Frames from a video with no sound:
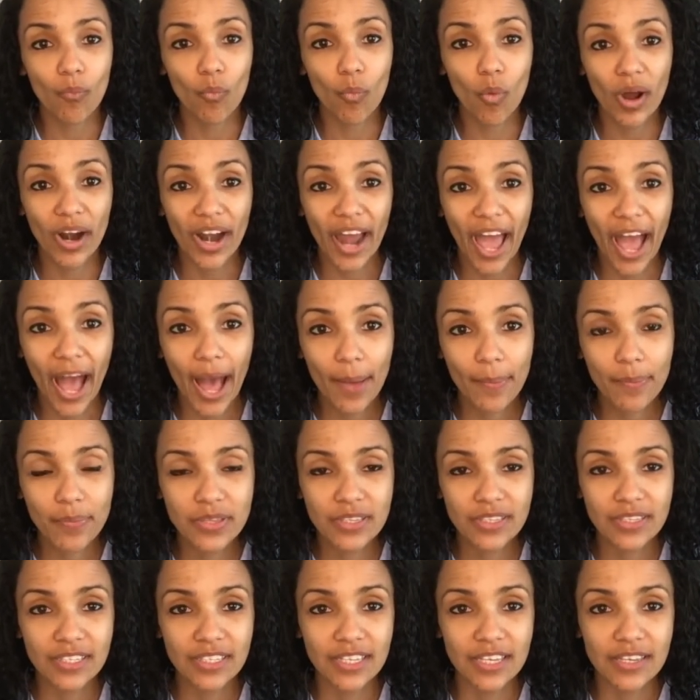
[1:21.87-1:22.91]
What
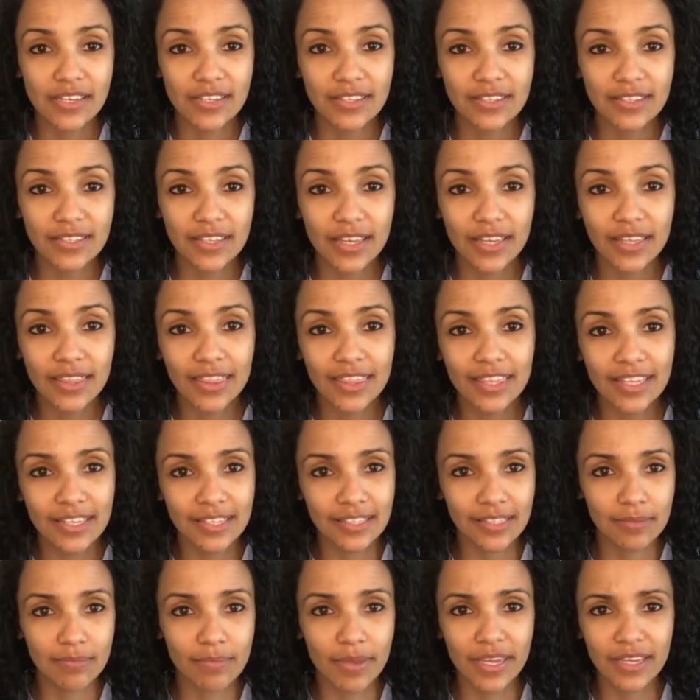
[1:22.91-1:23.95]
happens is
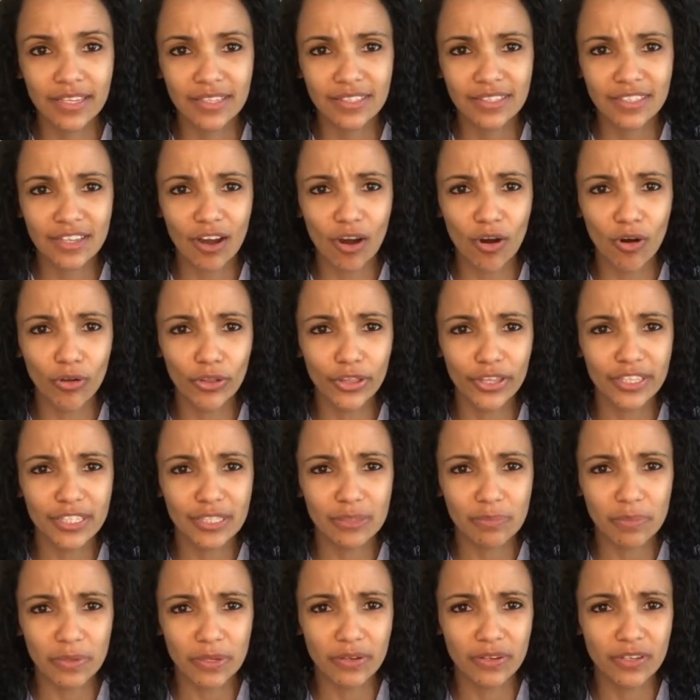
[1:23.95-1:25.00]
this makes the whole
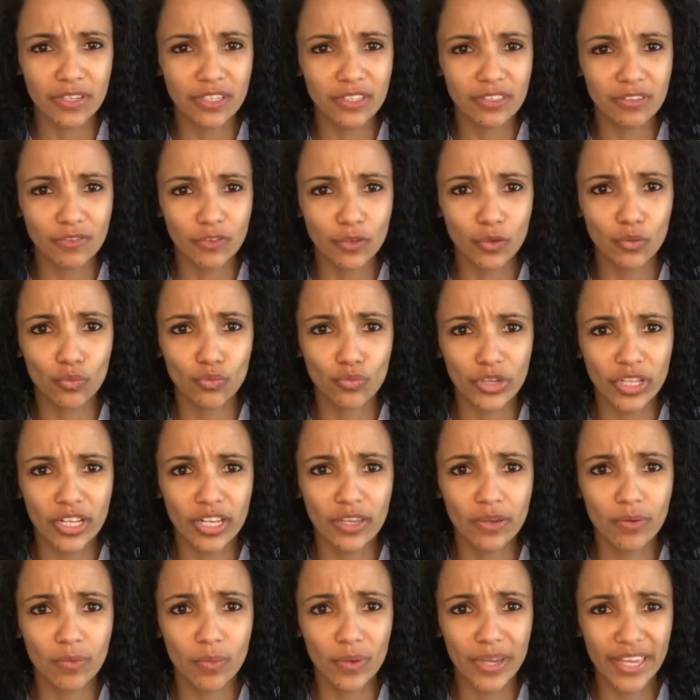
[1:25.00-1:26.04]
experience feel
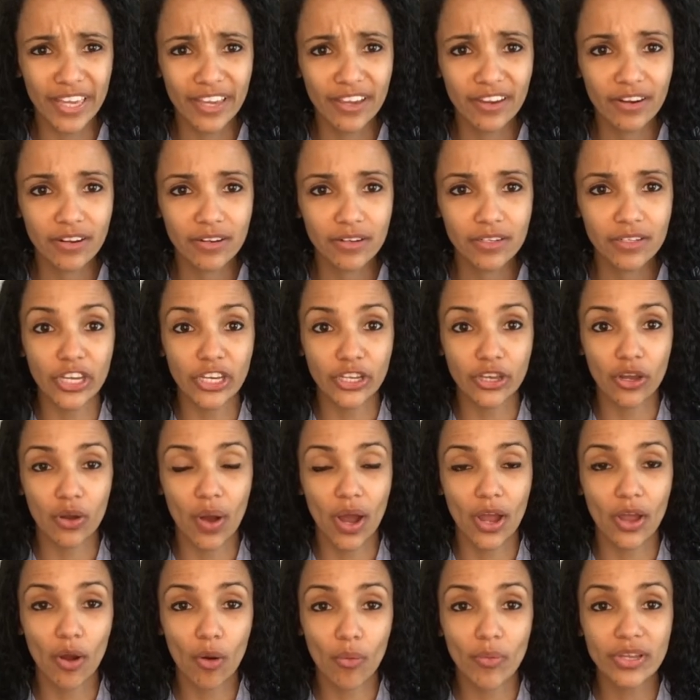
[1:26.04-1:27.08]
really weird.
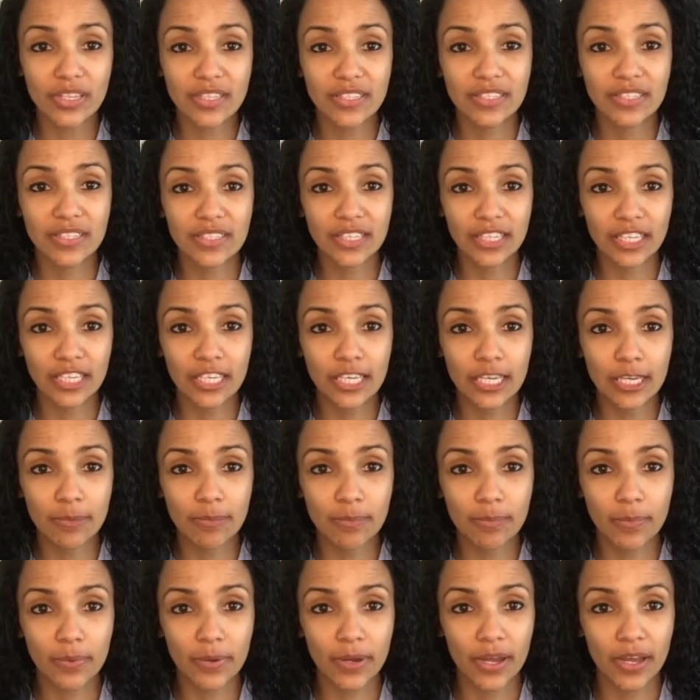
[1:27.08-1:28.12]
I always
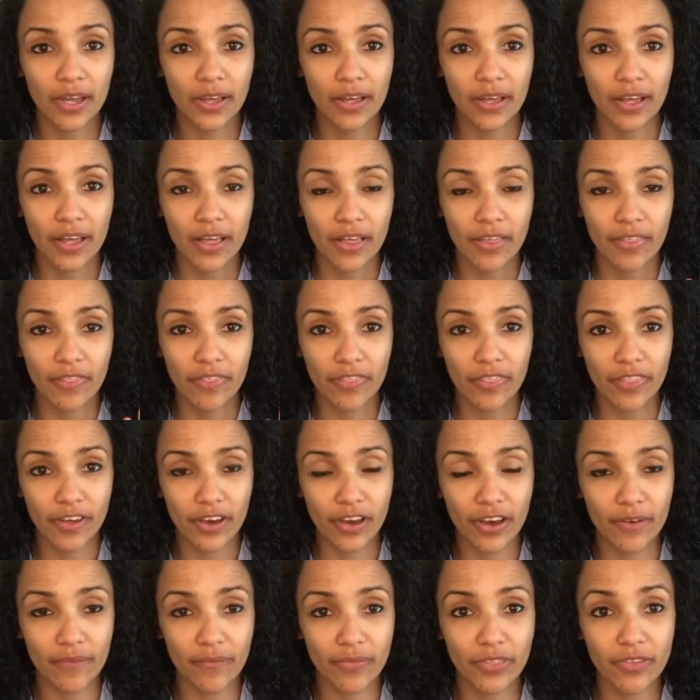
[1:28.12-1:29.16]
keep
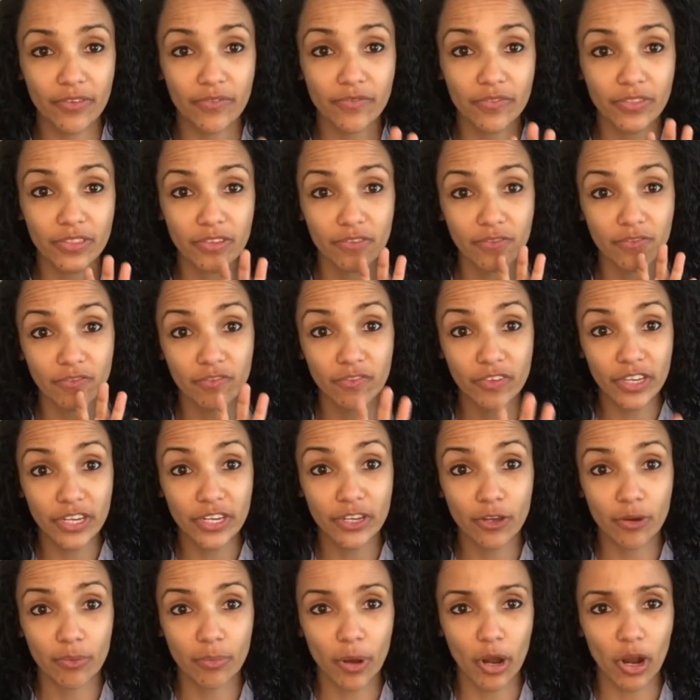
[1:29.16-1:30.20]
the
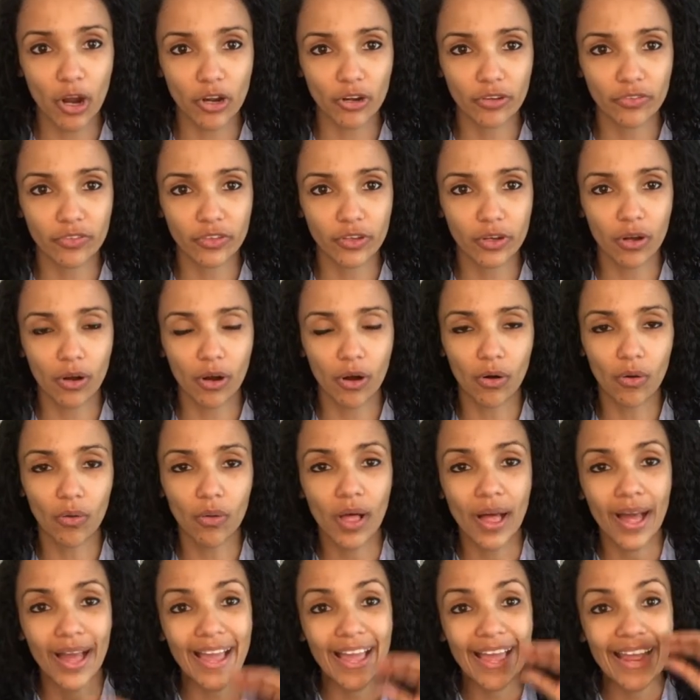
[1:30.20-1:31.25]
video part of the
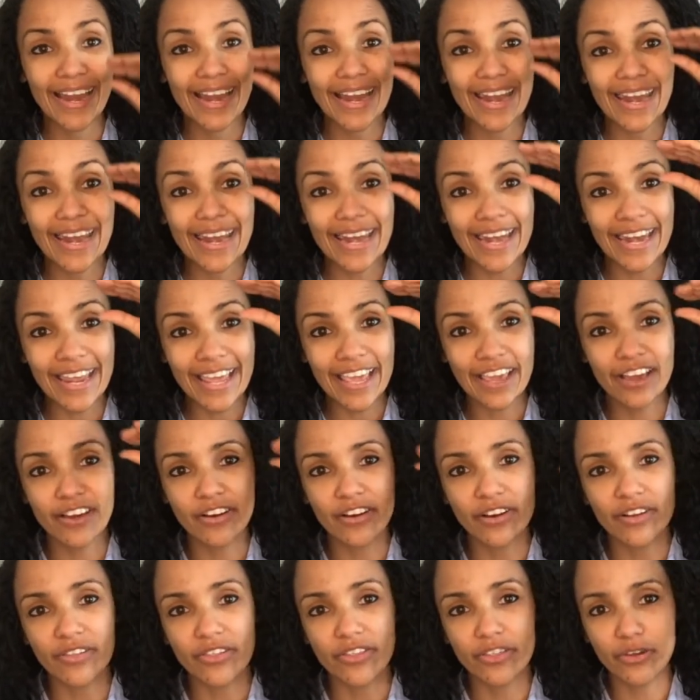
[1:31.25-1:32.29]
call
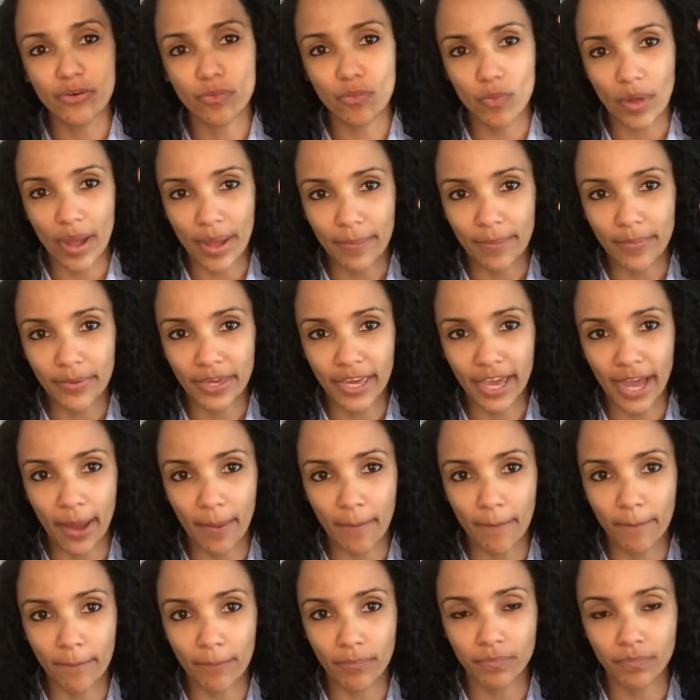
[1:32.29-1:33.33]
near the webcam.